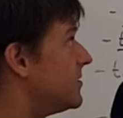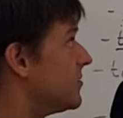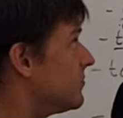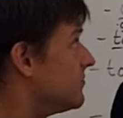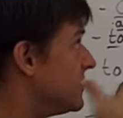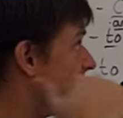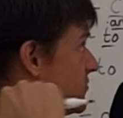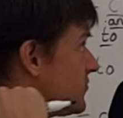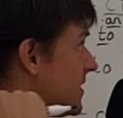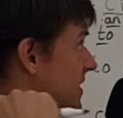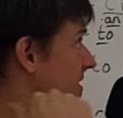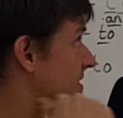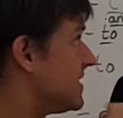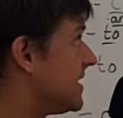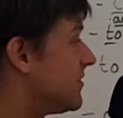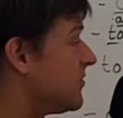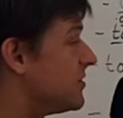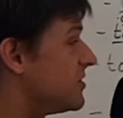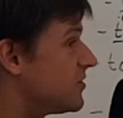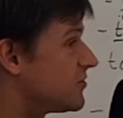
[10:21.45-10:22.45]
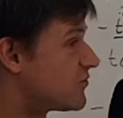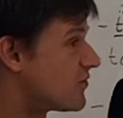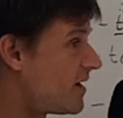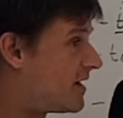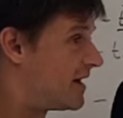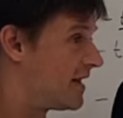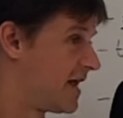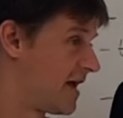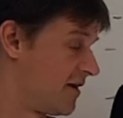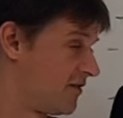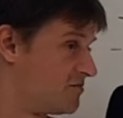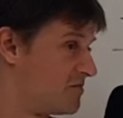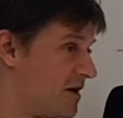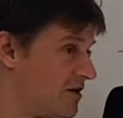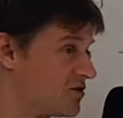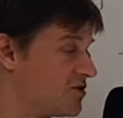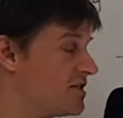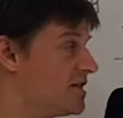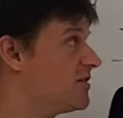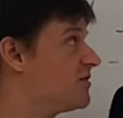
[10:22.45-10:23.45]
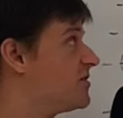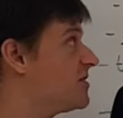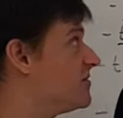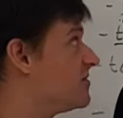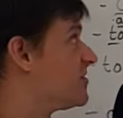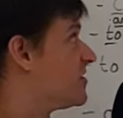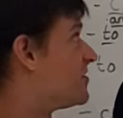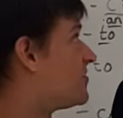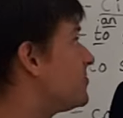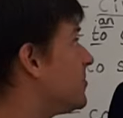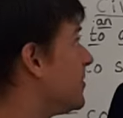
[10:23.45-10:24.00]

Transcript: You're retreating or you're trying to get as much distance as